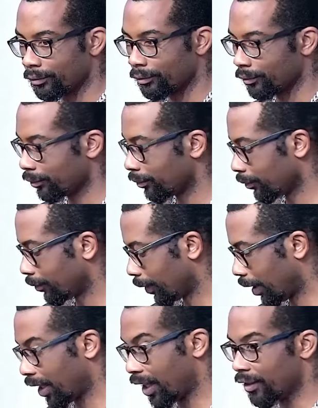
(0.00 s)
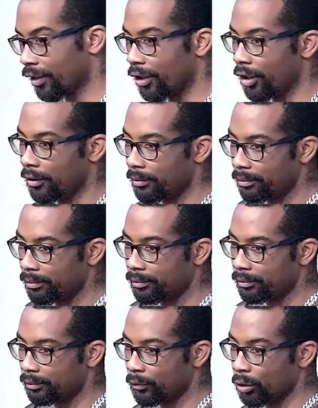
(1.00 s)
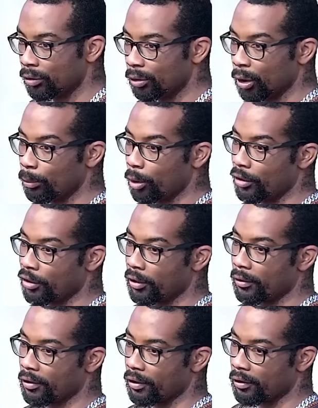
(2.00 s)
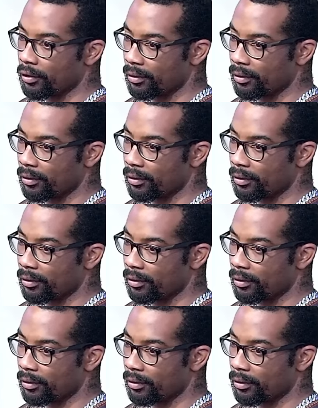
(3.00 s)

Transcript: Amen. That's the key. No more excuses.